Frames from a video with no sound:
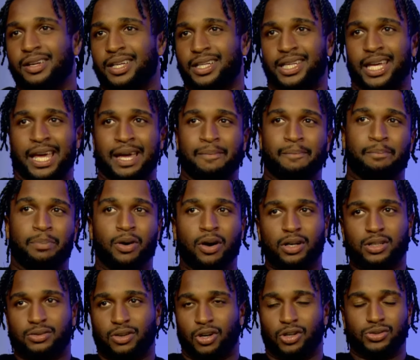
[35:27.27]
getting
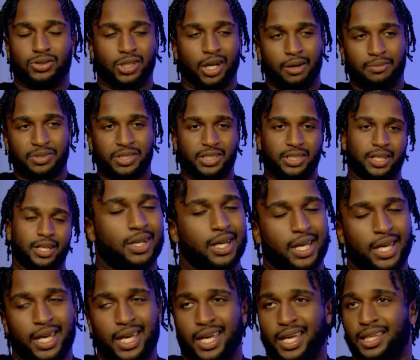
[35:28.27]
booked on dumb shit,
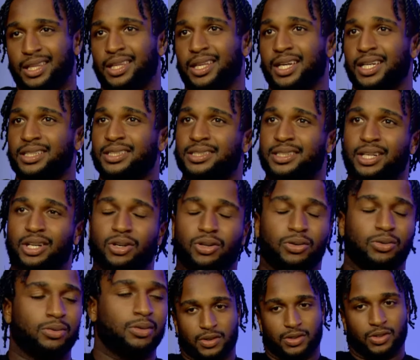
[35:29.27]
hitting licks,
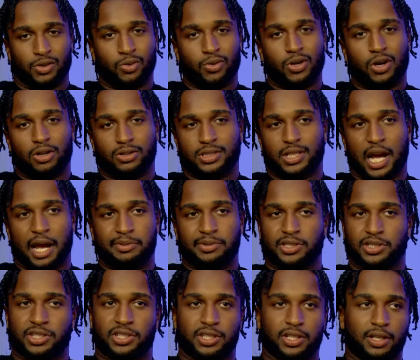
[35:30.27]
still doing all types
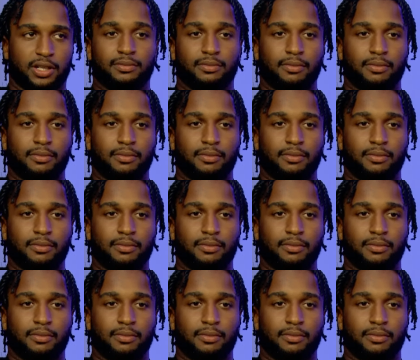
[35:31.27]
of shit.